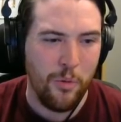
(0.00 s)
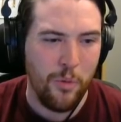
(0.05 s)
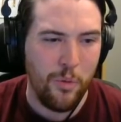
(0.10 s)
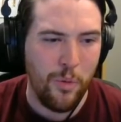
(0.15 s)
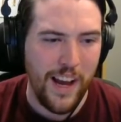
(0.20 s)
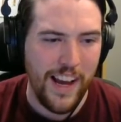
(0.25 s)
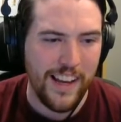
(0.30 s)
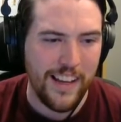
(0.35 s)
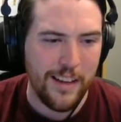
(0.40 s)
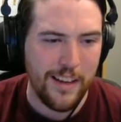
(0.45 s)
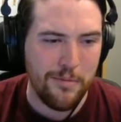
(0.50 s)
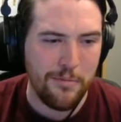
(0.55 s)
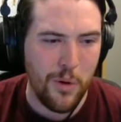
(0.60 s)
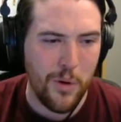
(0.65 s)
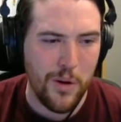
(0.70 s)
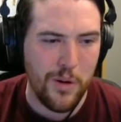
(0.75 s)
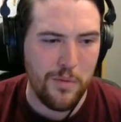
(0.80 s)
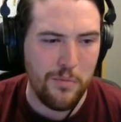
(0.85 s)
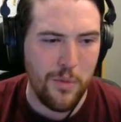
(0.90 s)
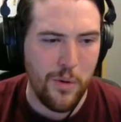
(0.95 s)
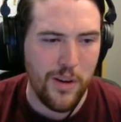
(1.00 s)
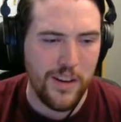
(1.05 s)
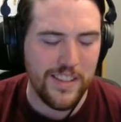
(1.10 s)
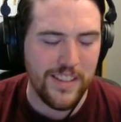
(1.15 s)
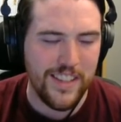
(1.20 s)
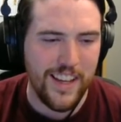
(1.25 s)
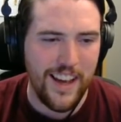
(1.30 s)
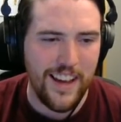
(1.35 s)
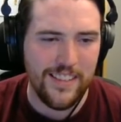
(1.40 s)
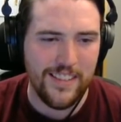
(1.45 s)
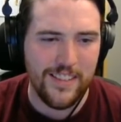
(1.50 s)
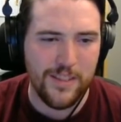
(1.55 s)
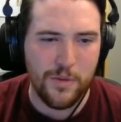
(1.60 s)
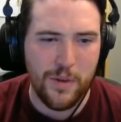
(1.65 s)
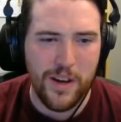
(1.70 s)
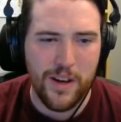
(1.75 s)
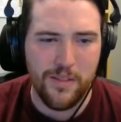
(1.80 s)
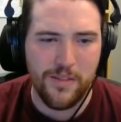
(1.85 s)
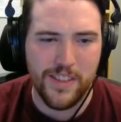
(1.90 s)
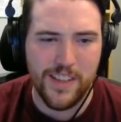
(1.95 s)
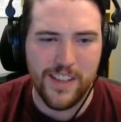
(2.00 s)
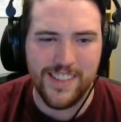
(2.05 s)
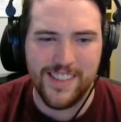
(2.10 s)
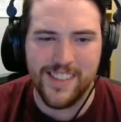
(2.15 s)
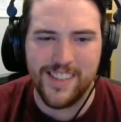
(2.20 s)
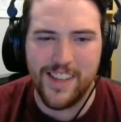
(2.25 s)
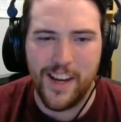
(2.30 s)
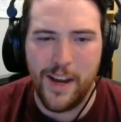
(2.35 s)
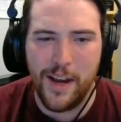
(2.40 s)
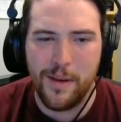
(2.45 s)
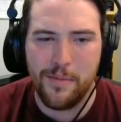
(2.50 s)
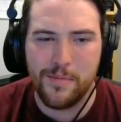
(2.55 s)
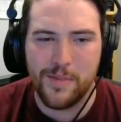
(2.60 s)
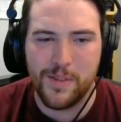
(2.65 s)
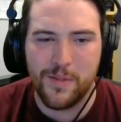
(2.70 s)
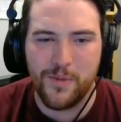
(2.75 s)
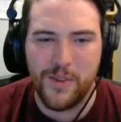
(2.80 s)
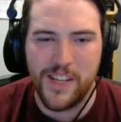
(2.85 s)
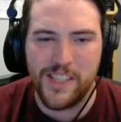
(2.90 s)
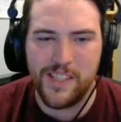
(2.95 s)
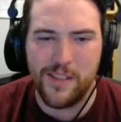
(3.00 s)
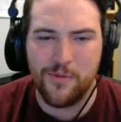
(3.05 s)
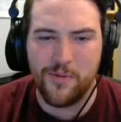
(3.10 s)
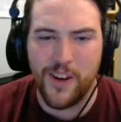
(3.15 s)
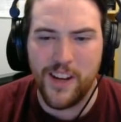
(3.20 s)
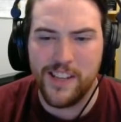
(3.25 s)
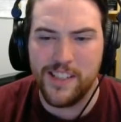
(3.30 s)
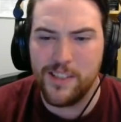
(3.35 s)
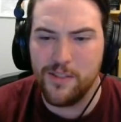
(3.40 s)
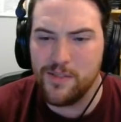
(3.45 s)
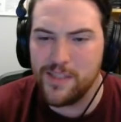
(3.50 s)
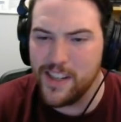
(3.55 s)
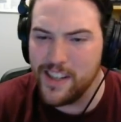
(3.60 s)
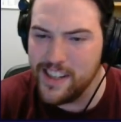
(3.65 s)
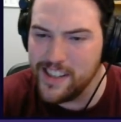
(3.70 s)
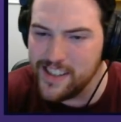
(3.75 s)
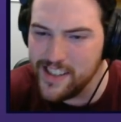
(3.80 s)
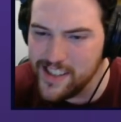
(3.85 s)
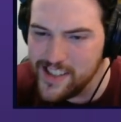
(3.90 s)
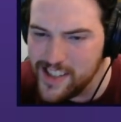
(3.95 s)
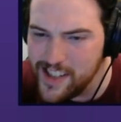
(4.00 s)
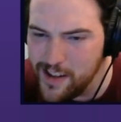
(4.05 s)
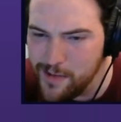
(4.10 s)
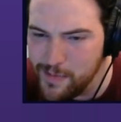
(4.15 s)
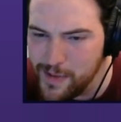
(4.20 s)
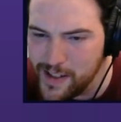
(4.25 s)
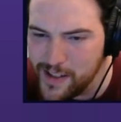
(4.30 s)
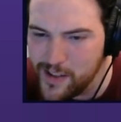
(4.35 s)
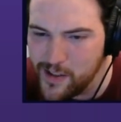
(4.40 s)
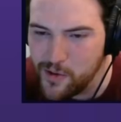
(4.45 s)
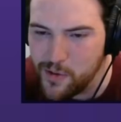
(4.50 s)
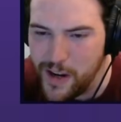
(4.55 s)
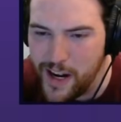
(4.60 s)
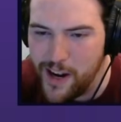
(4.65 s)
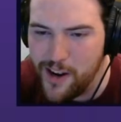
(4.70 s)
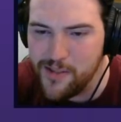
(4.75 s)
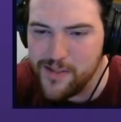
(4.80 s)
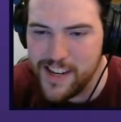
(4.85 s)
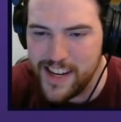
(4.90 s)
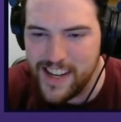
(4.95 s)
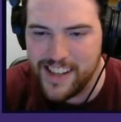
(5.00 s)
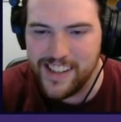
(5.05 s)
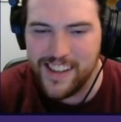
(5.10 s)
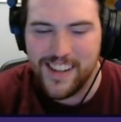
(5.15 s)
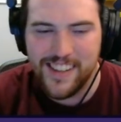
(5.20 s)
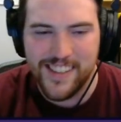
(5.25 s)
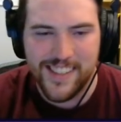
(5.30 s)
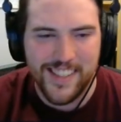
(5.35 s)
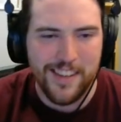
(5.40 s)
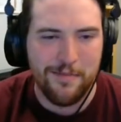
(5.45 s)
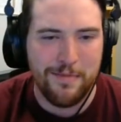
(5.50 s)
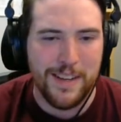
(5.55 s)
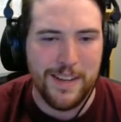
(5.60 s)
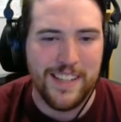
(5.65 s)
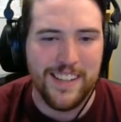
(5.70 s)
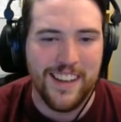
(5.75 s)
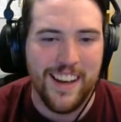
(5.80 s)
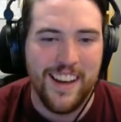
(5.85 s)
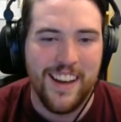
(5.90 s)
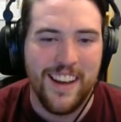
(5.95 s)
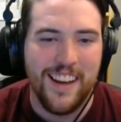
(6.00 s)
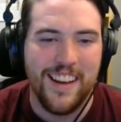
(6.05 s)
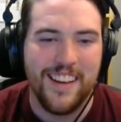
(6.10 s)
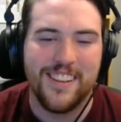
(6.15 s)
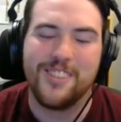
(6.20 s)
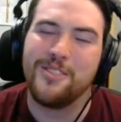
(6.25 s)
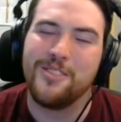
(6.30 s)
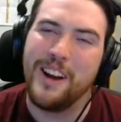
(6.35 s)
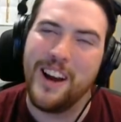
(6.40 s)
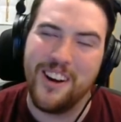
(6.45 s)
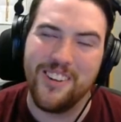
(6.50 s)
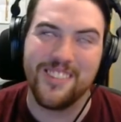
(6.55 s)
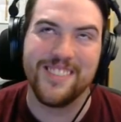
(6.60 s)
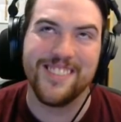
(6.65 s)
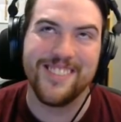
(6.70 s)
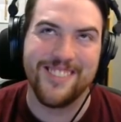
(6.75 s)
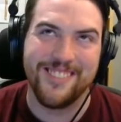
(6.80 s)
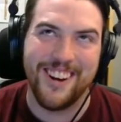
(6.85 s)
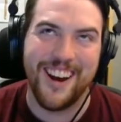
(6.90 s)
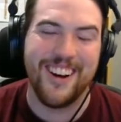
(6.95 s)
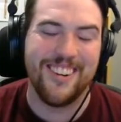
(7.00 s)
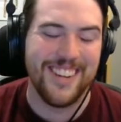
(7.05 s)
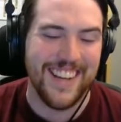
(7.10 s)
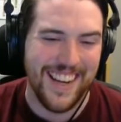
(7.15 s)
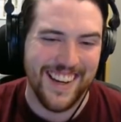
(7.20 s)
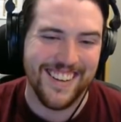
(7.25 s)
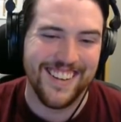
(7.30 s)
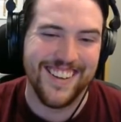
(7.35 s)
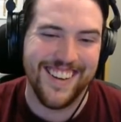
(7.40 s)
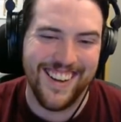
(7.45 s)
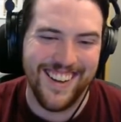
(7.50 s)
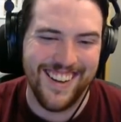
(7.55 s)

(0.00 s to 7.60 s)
Whack it more and more, 10, 12, a dozen times! Fleshy friend, you did it! Achievement, crowning, achievement. Crown, crowning.